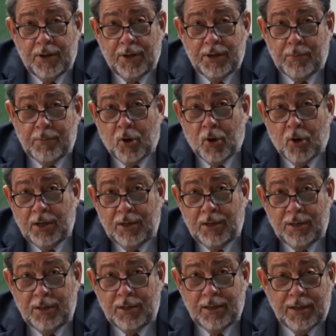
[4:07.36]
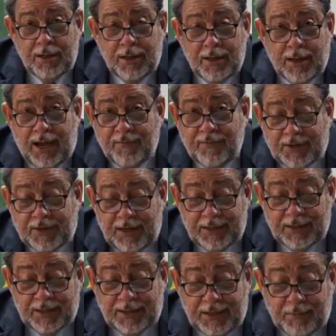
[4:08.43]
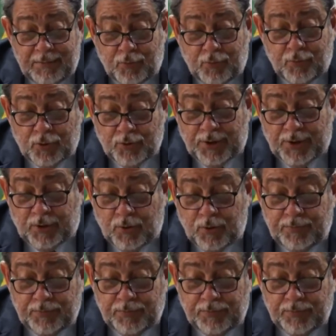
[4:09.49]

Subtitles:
the model advocated in Puerto Rico.